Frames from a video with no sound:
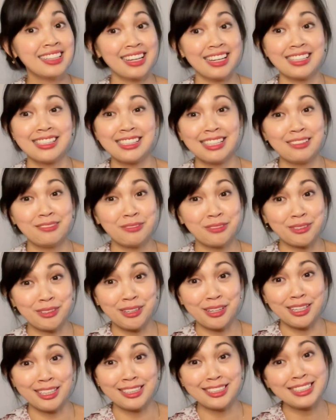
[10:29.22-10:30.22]
that's it
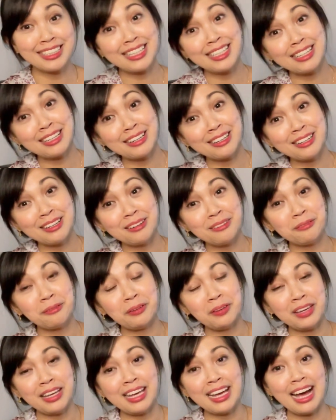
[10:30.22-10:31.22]
for dinner.
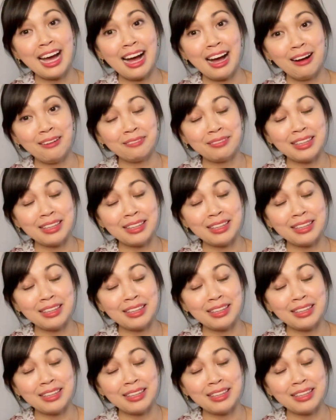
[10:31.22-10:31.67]
We have